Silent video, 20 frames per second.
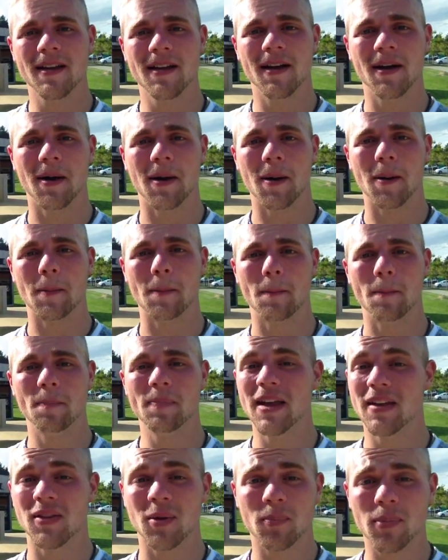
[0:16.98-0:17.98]

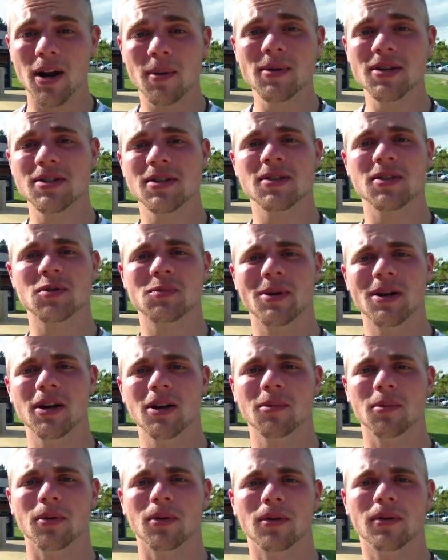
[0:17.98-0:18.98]
And the premise of this
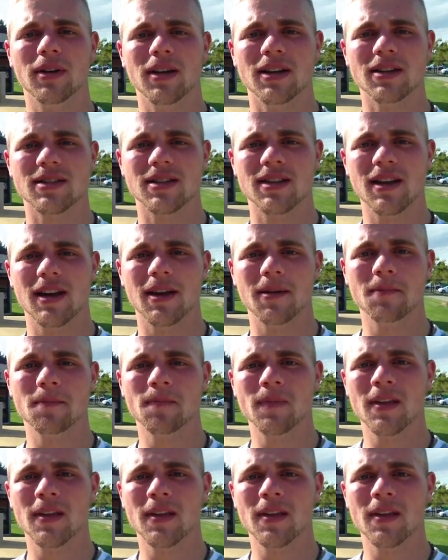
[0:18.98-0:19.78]
parable is that